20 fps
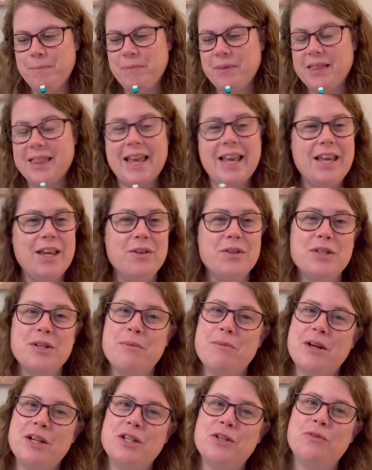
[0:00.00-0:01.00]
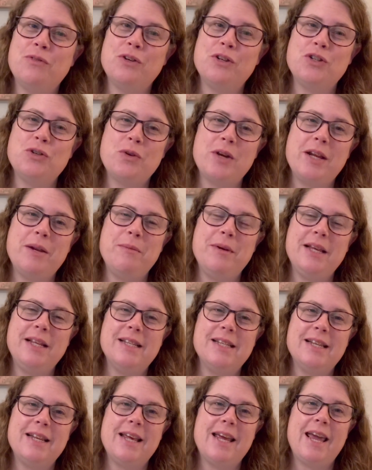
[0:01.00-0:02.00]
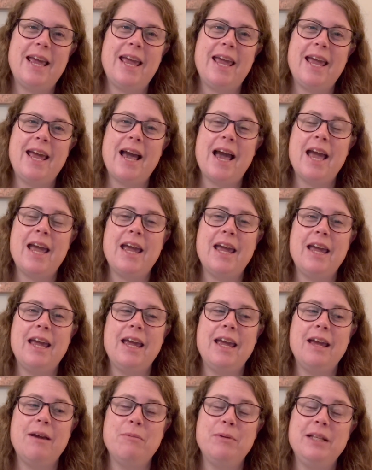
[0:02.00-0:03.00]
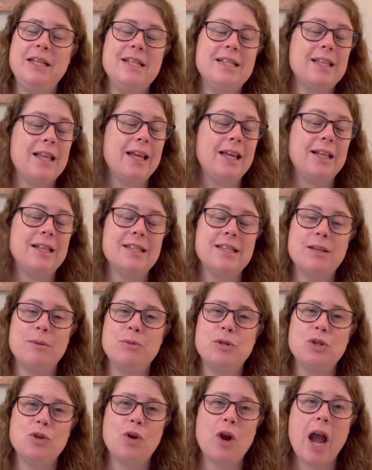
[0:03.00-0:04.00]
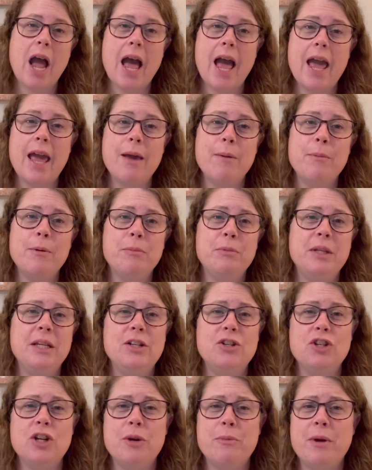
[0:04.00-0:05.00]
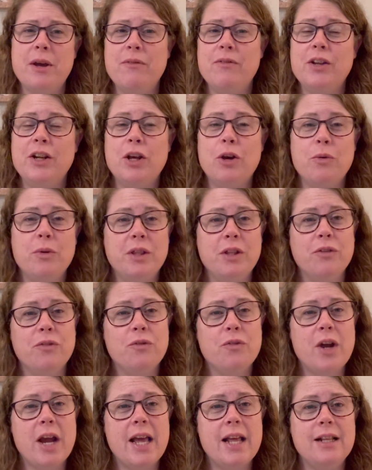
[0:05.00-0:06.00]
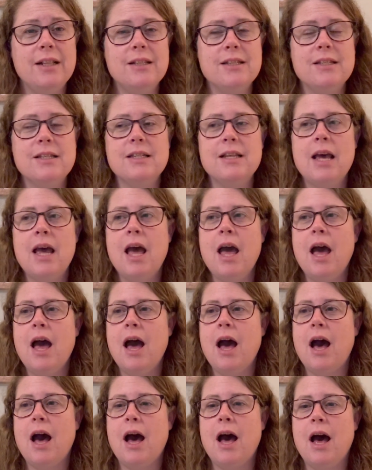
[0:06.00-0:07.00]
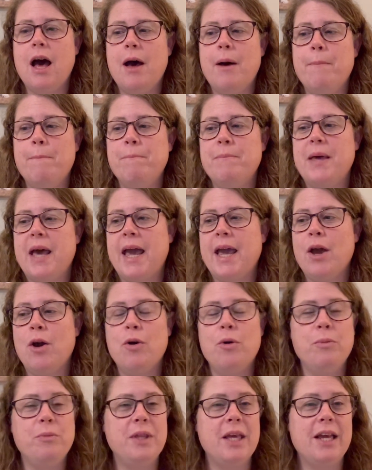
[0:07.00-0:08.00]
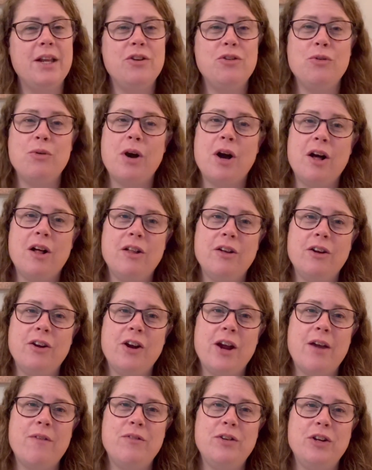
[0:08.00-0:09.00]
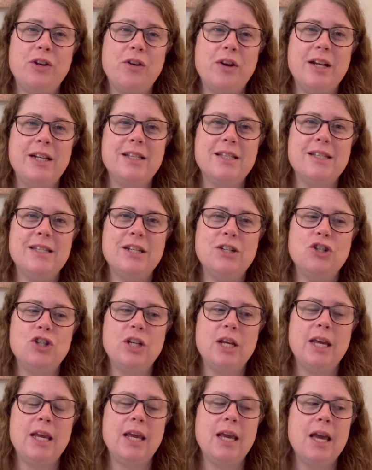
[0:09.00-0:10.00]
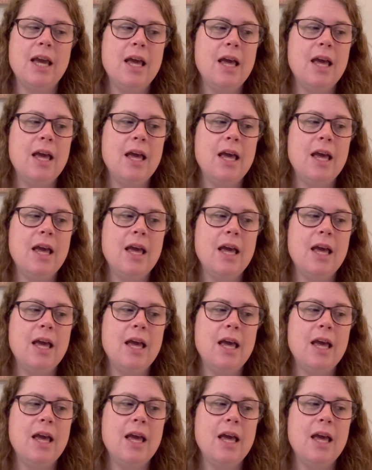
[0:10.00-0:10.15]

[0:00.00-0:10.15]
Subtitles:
Thank you so much for joining me today. Please like and subscribe. Please share my video with your friends. I hope that you all are having a great stitchy